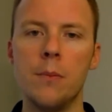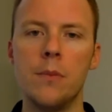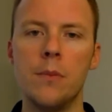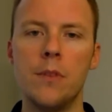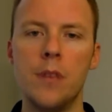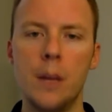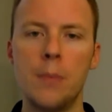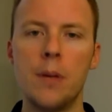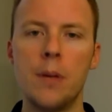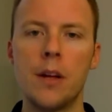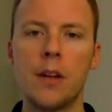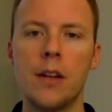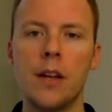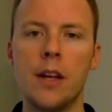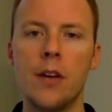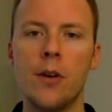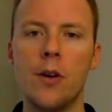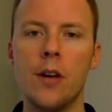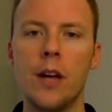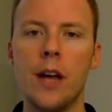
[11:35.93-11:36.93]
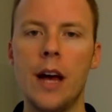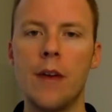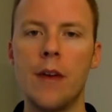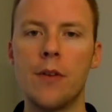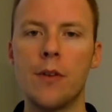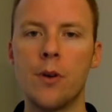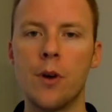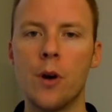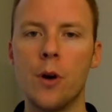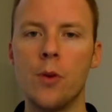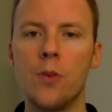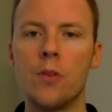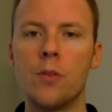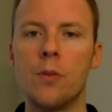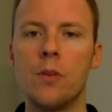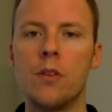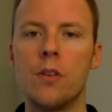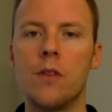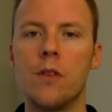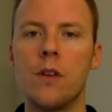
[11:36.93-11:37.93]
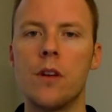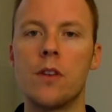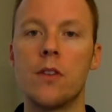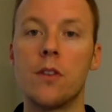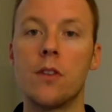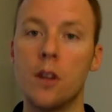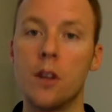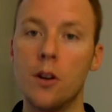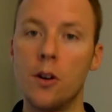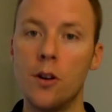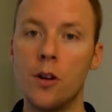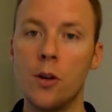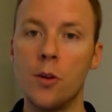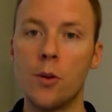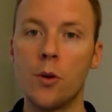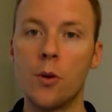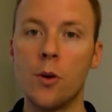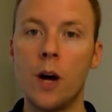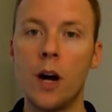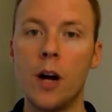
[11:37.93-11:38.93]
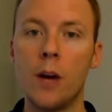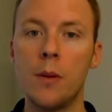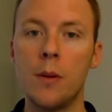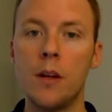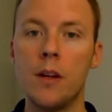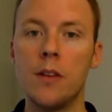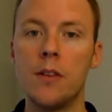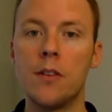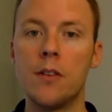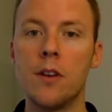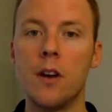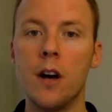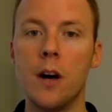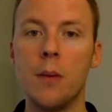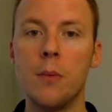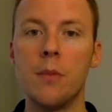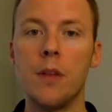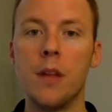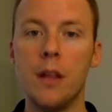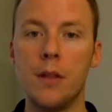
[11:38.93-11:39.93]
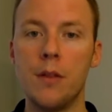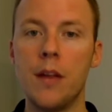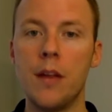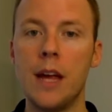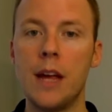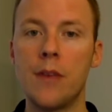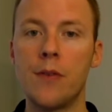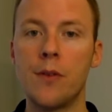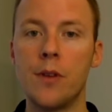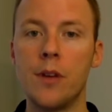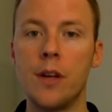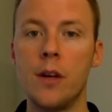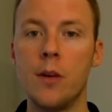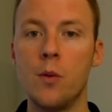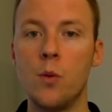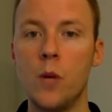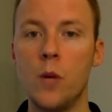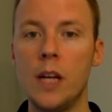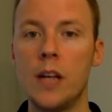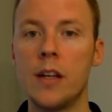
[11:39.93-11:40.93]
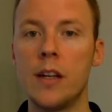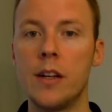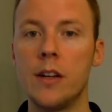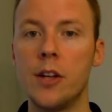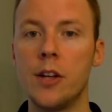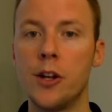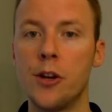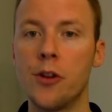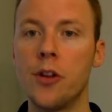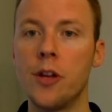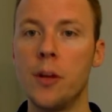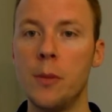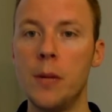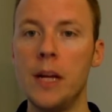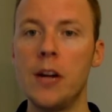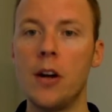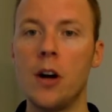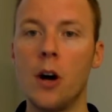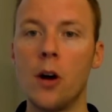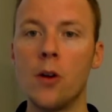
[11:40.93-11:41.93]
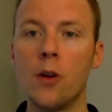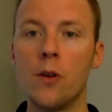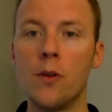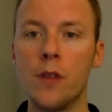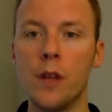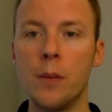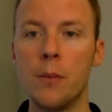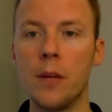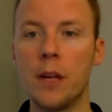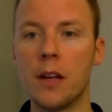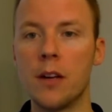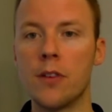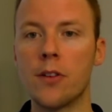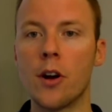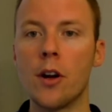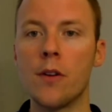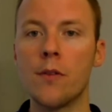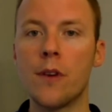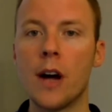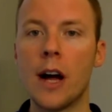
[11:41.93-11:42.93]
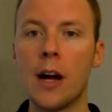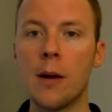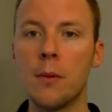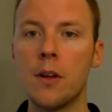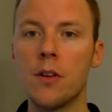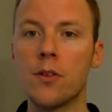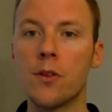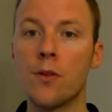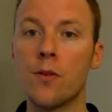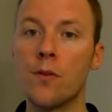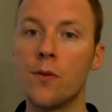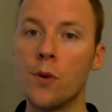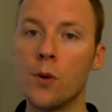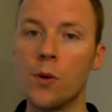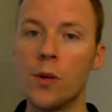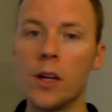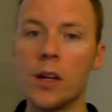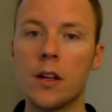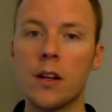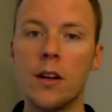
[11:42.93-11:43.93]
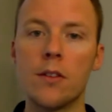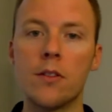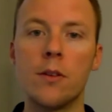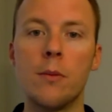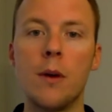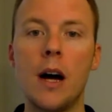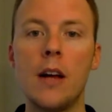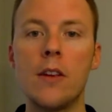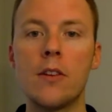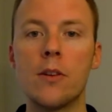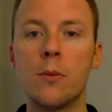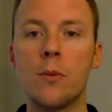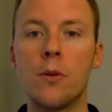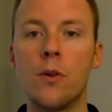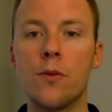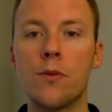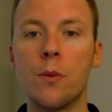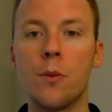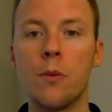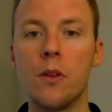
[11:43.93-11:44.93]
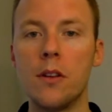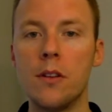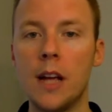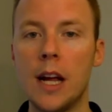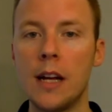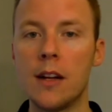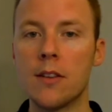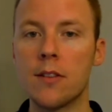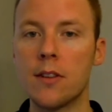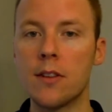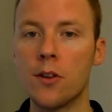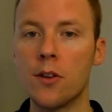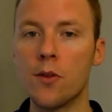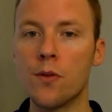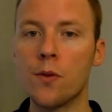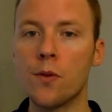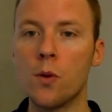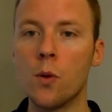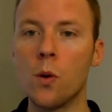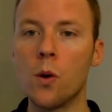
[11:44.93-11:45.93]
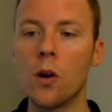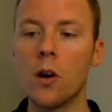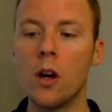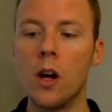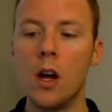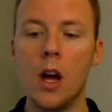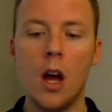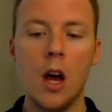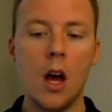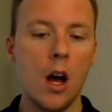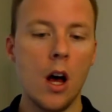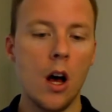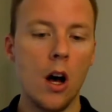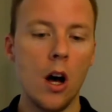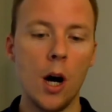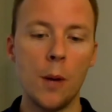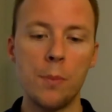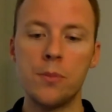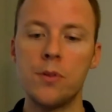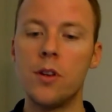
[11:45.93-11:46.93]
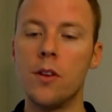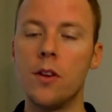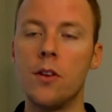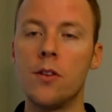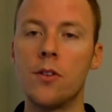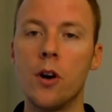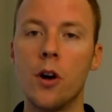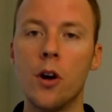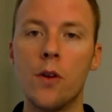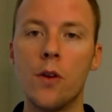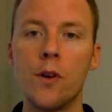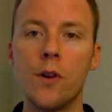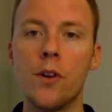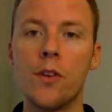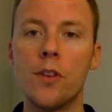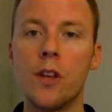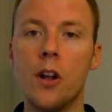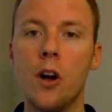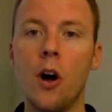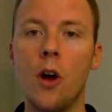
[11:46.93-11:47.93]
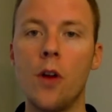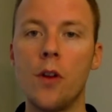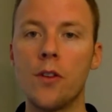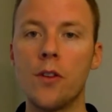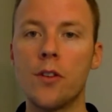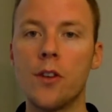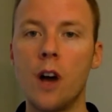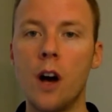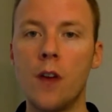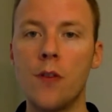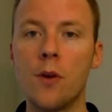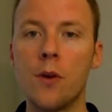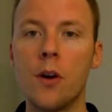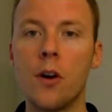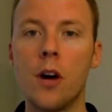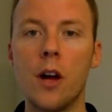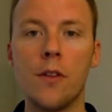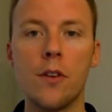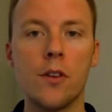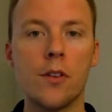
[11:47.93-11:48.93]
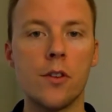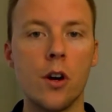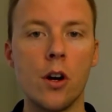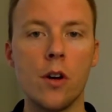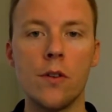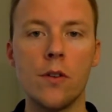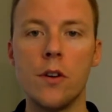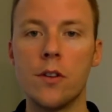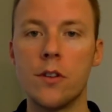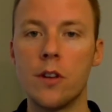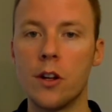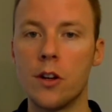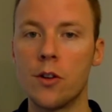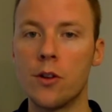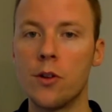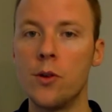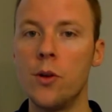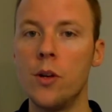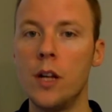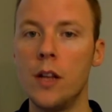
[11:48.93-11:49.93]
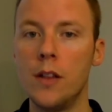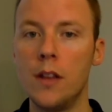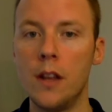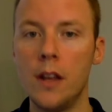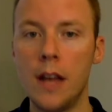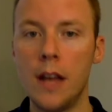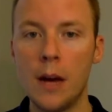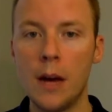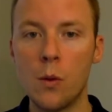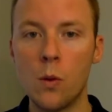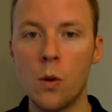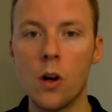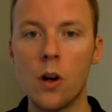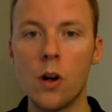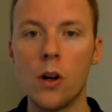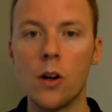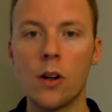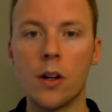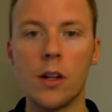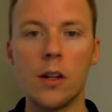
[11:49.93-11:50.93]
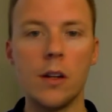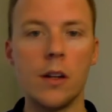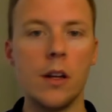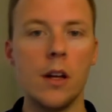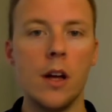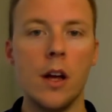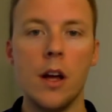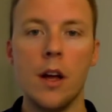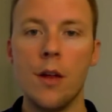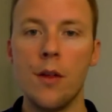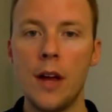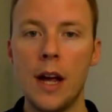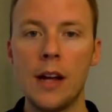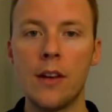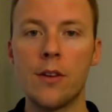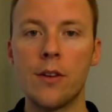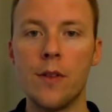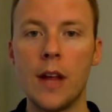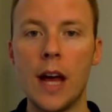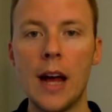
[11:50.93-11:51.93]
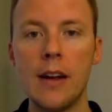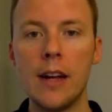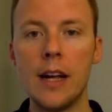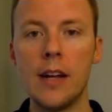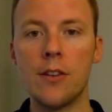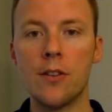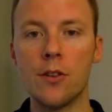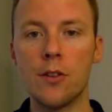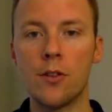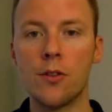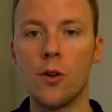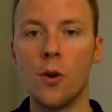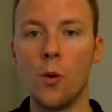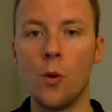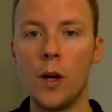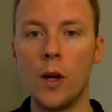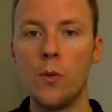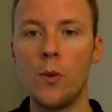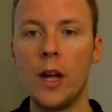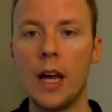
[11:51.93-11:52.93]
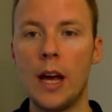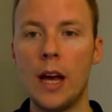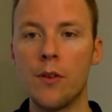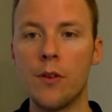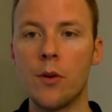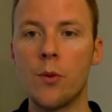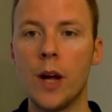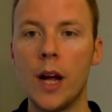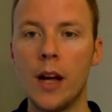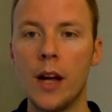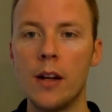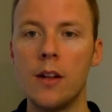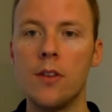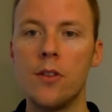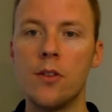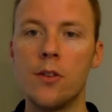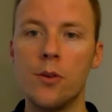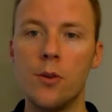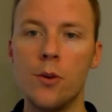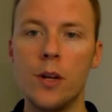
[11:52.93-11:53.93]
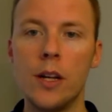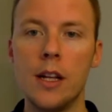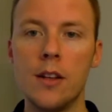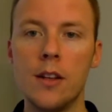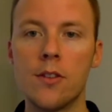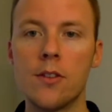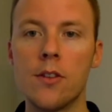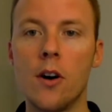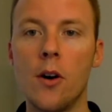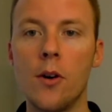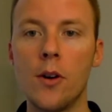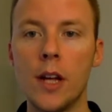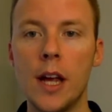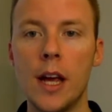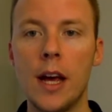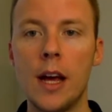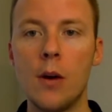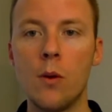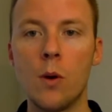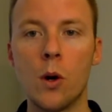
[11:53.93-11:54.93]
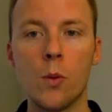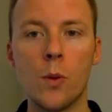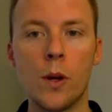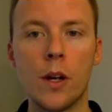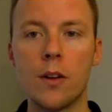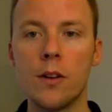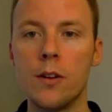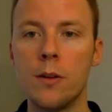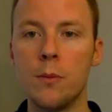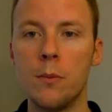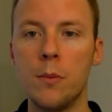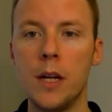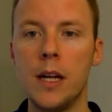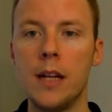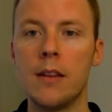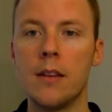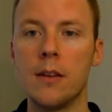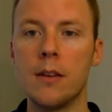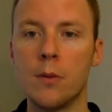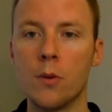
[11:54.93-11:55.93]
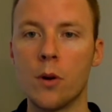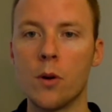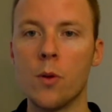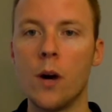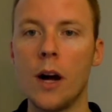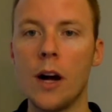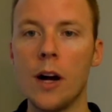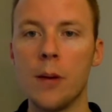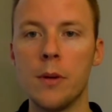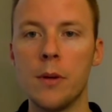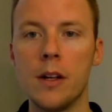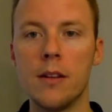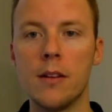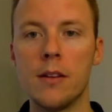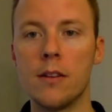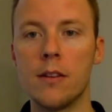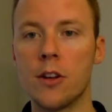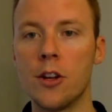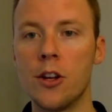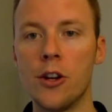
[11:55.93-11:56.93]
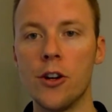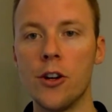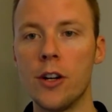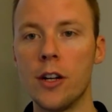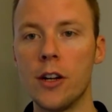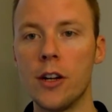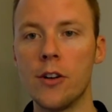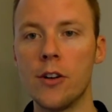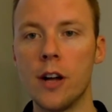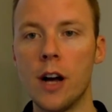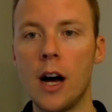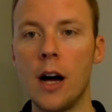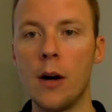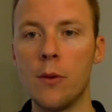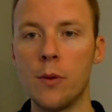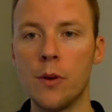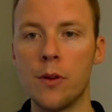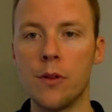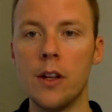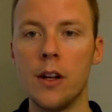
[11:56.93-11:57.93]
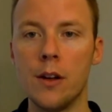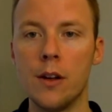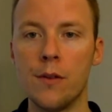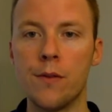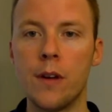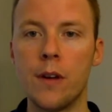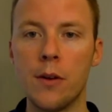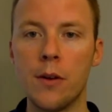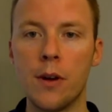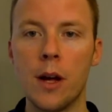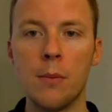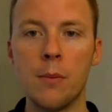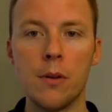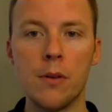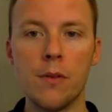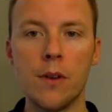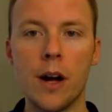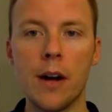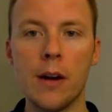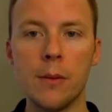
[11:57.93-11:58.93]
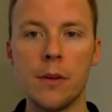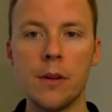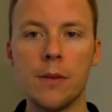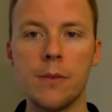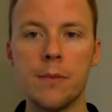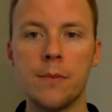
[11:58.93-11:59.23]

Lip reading: typically going to have their own specific security requirements, and thankfully we can literally meet all of them because our environments are fully customizable from the data center floor up to the servers and all the software on the servers, including the network and things of that nature. So we haven't ran into an install yet where we couldn't meet the requirements, security or not, within a FedRAMP environment.